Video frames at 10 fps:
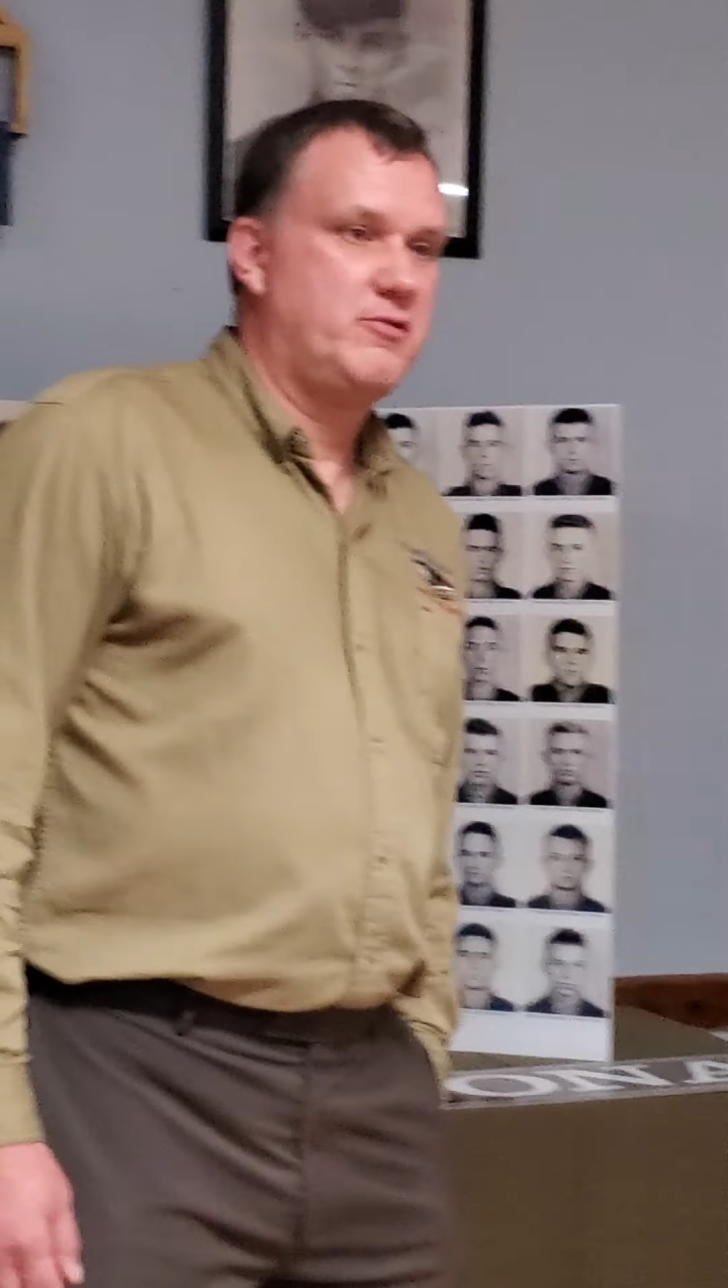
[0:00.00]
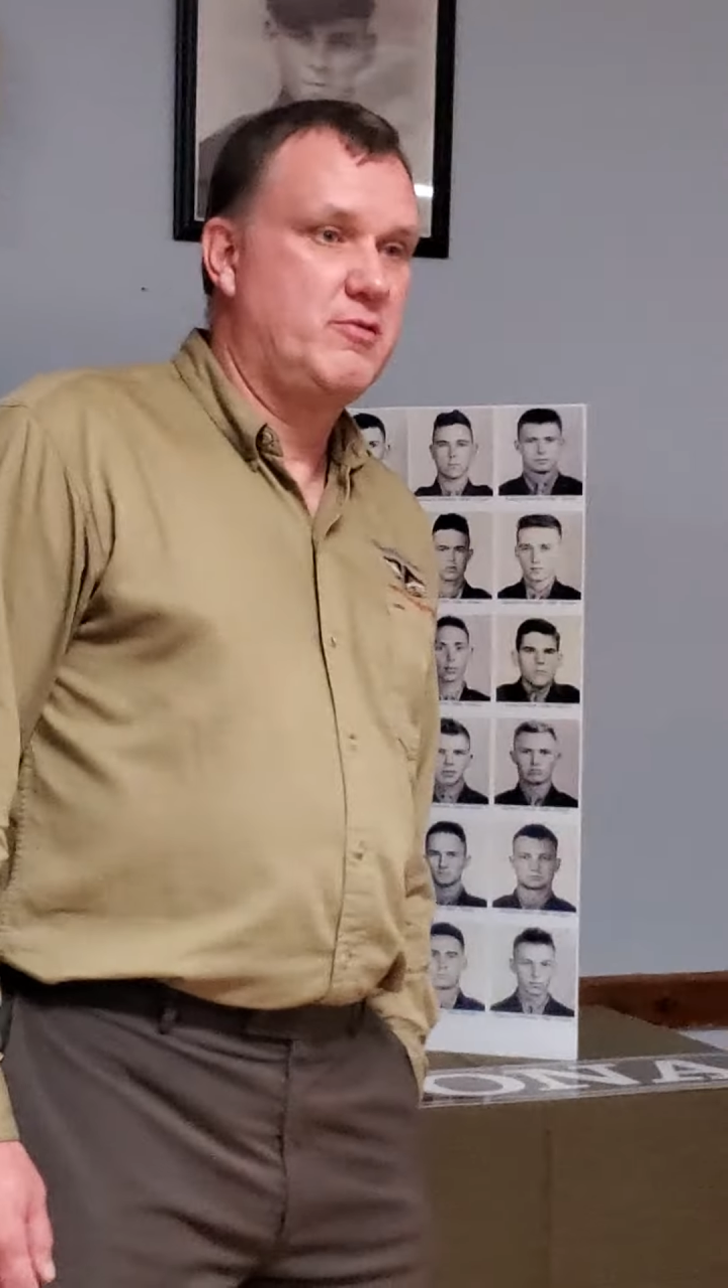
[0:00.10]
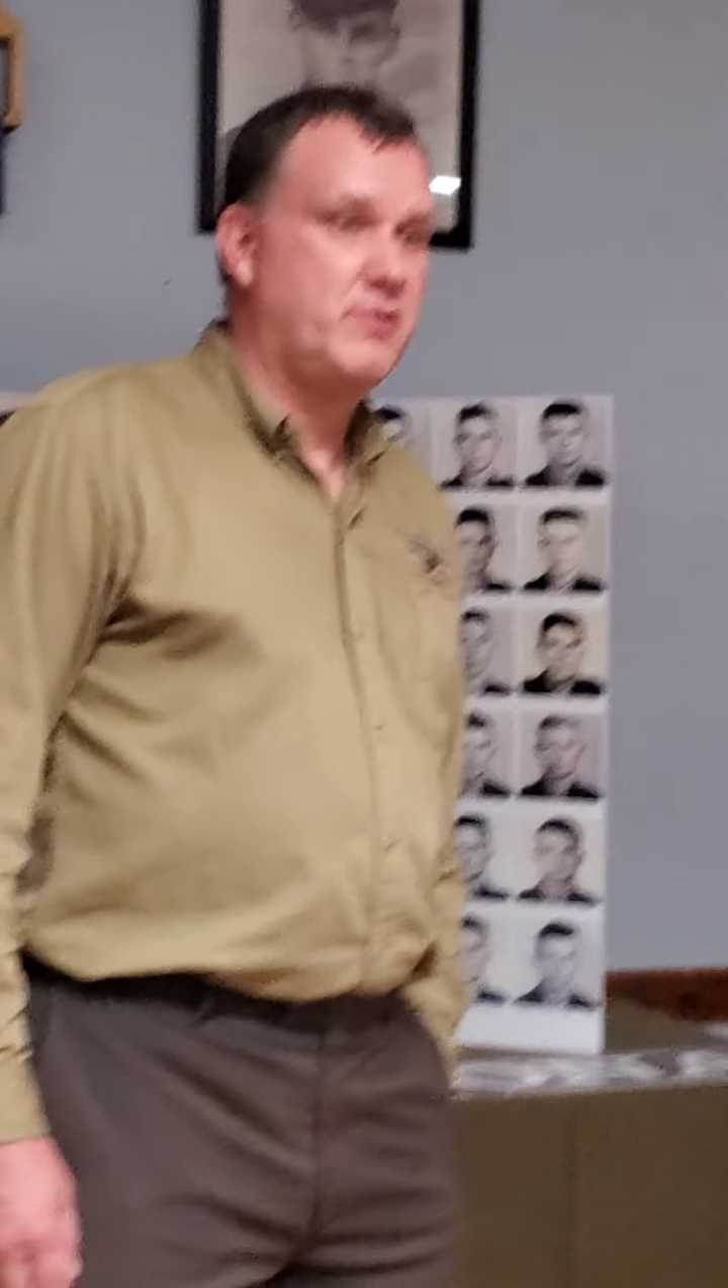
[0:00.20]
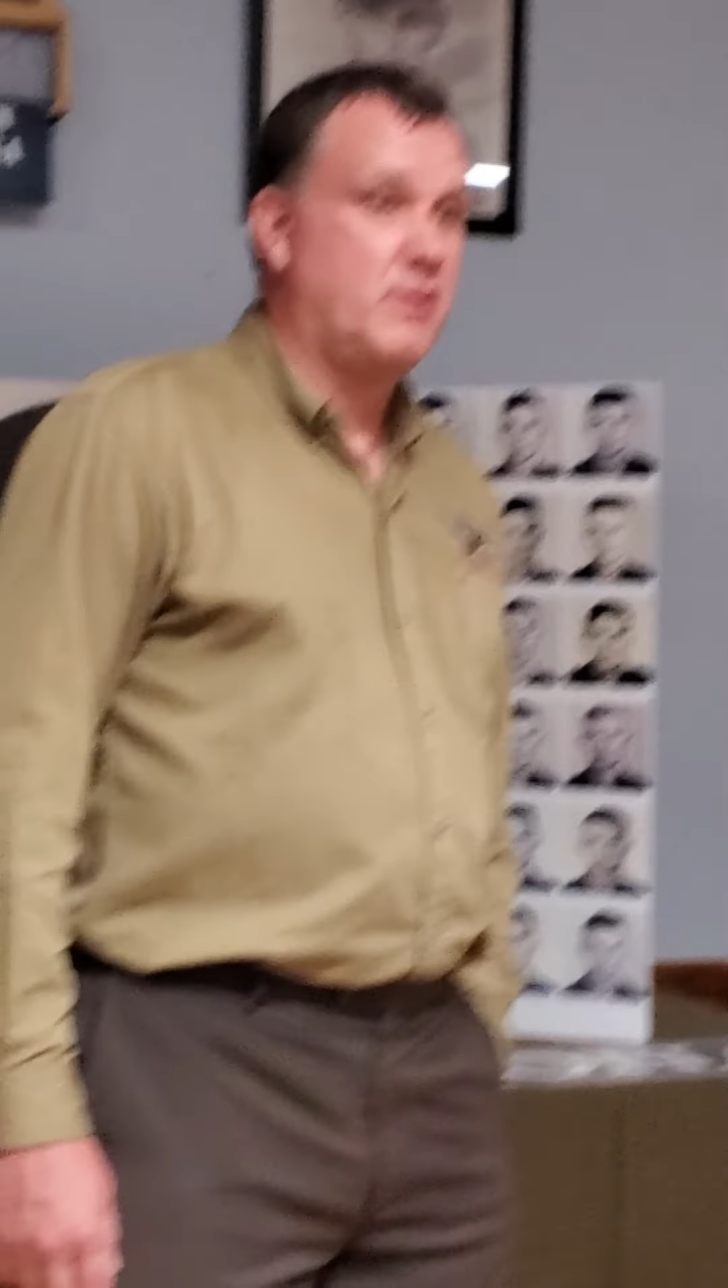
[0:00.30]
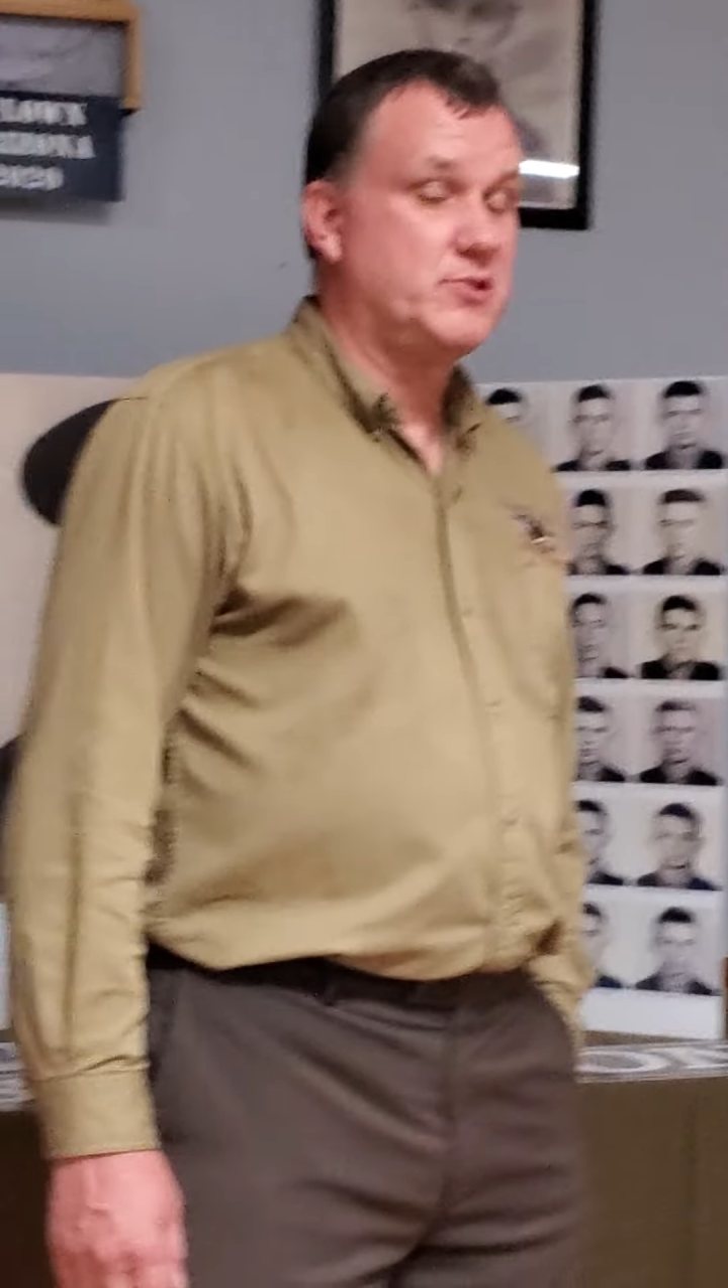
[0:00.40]
to do
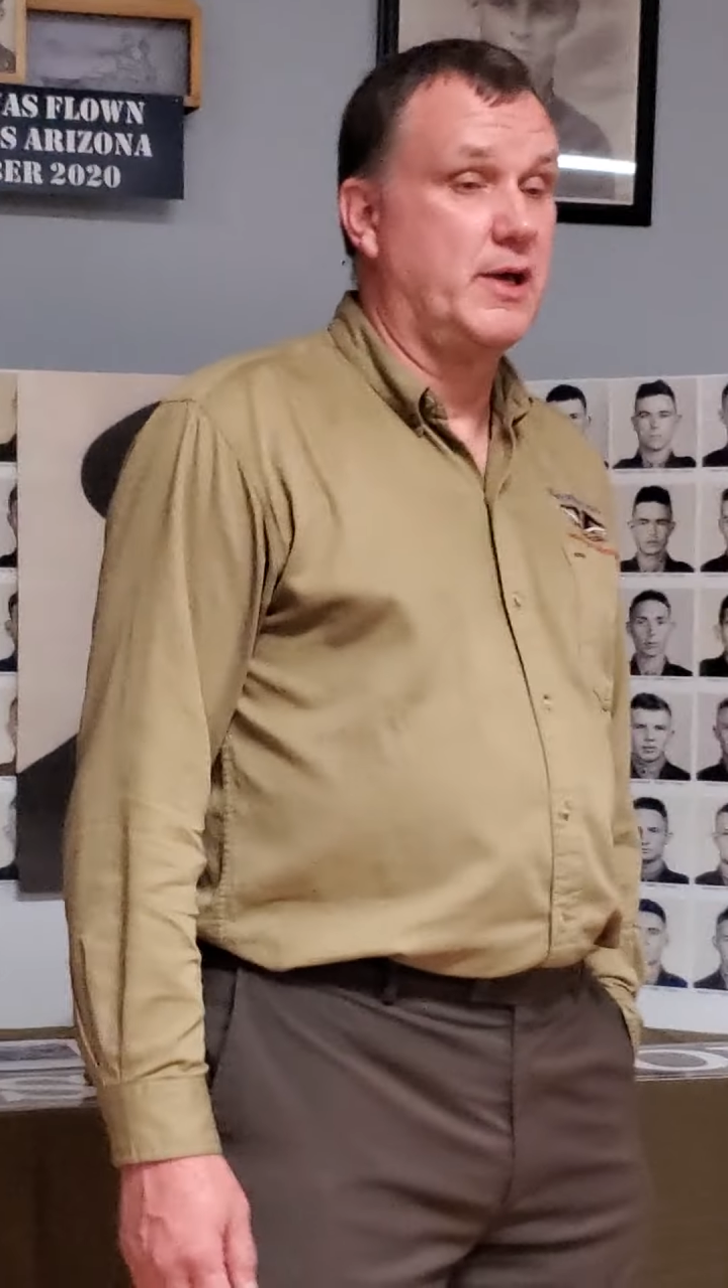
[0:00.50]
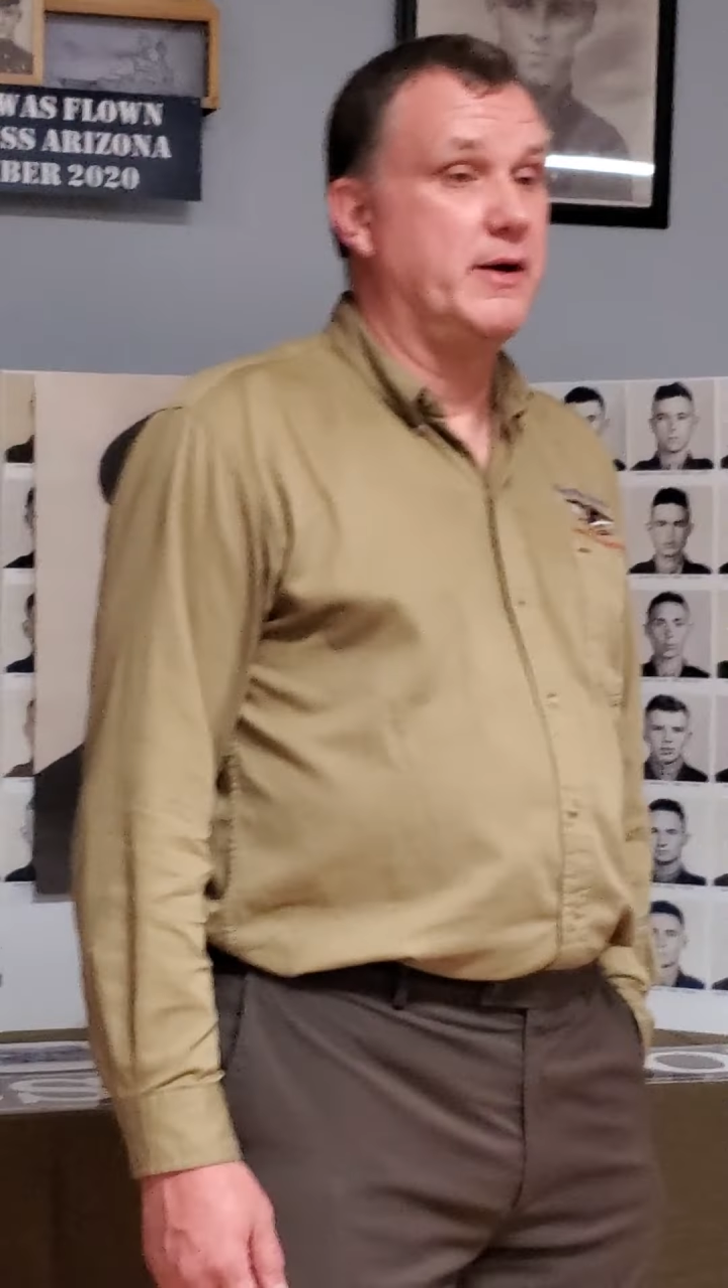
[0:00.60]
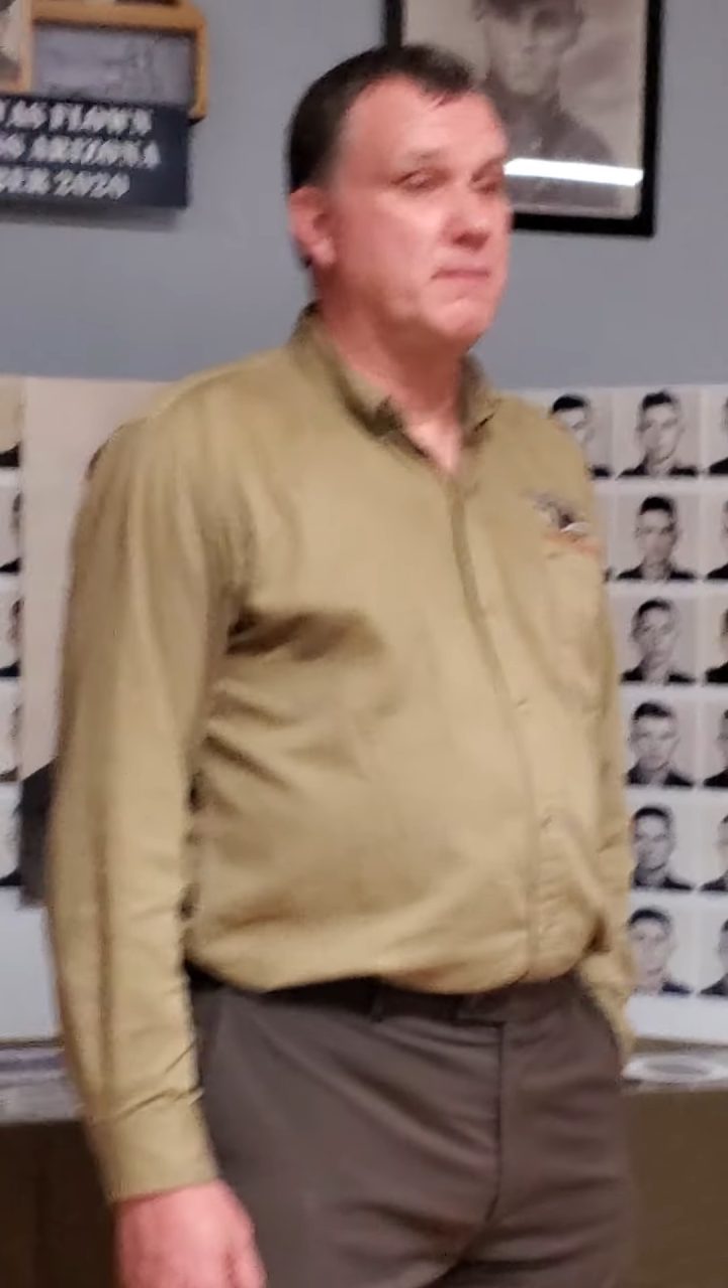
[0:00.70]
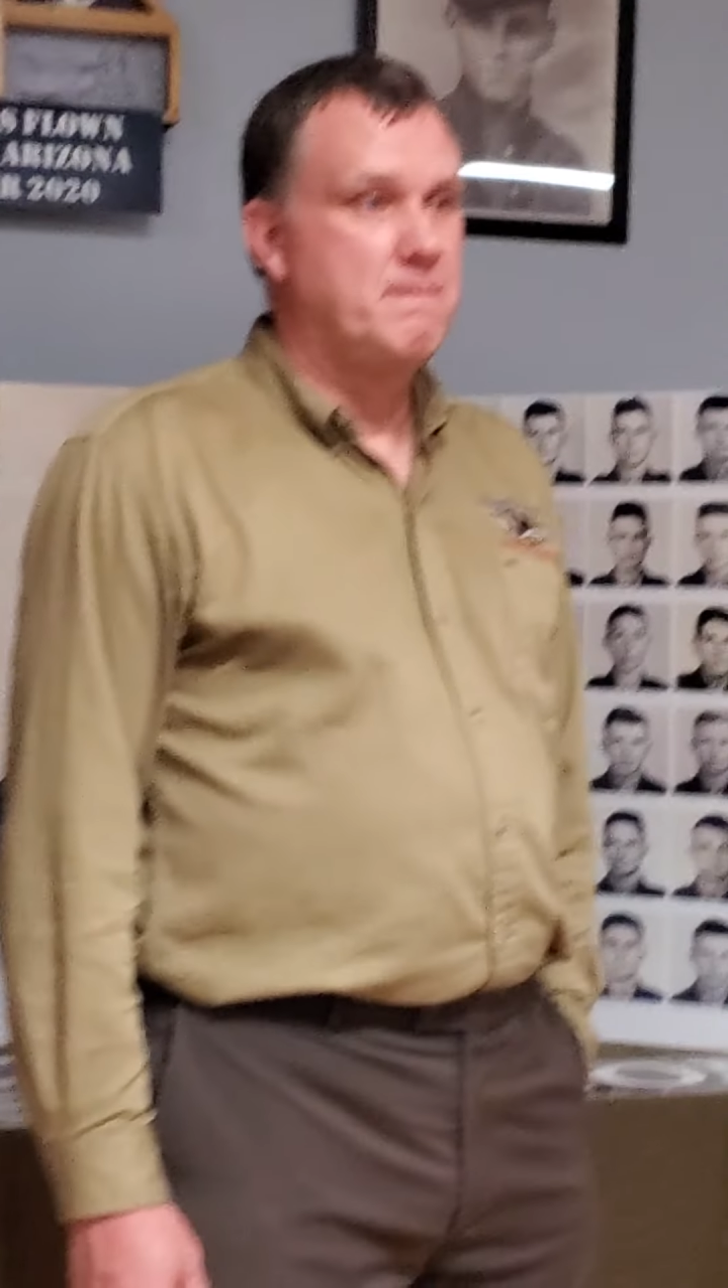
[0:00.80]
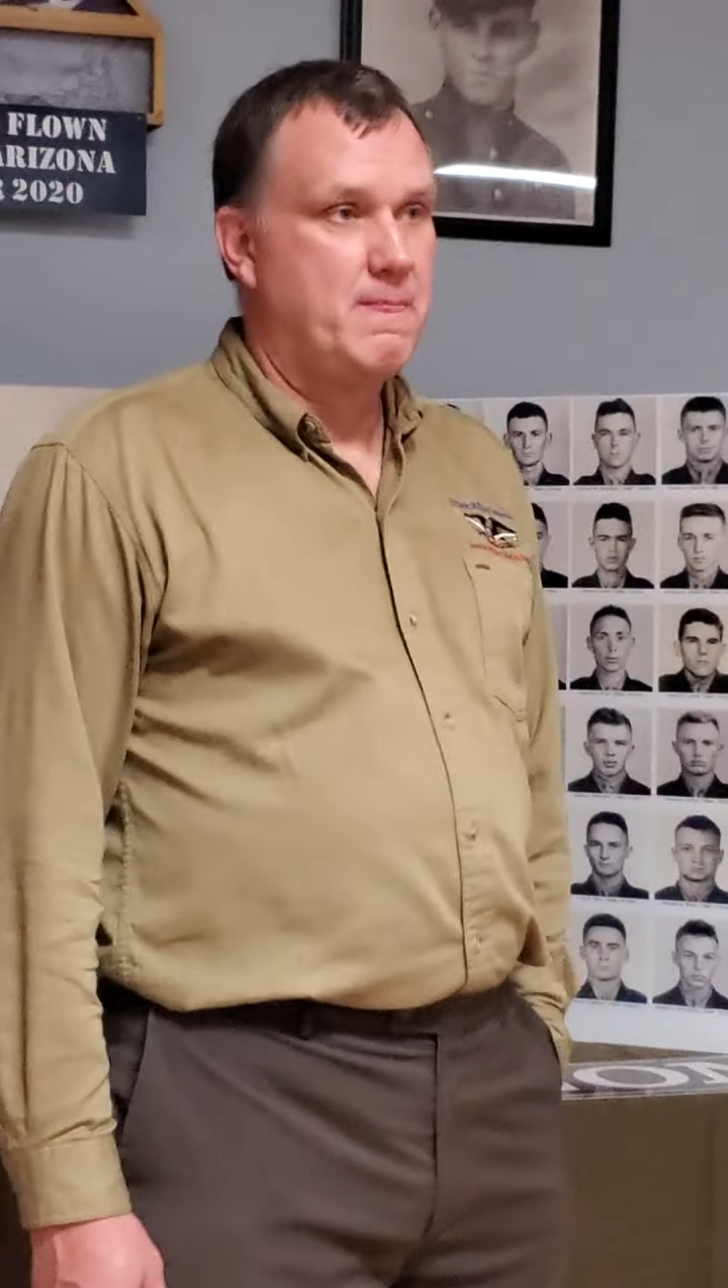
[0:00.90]
with those later.